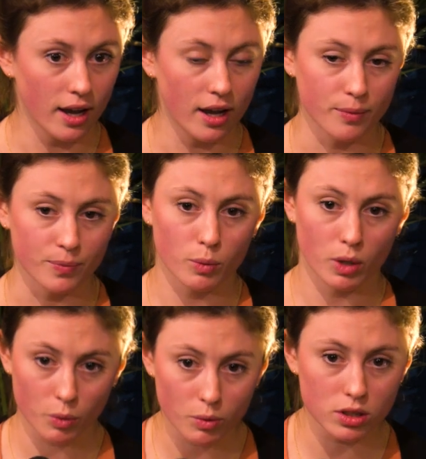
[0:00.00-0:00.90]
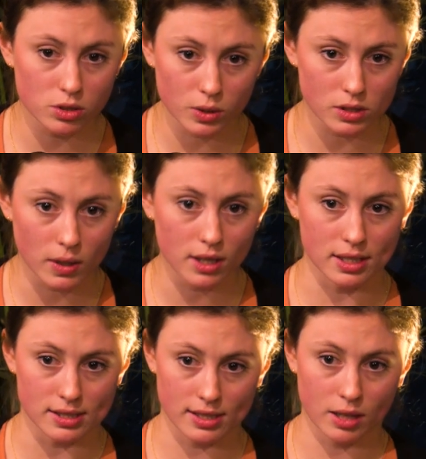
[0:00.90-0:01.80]
Um, what we want to do as well
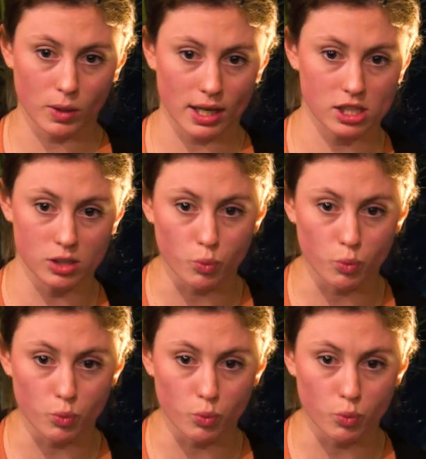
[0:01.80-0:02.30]
is take what actually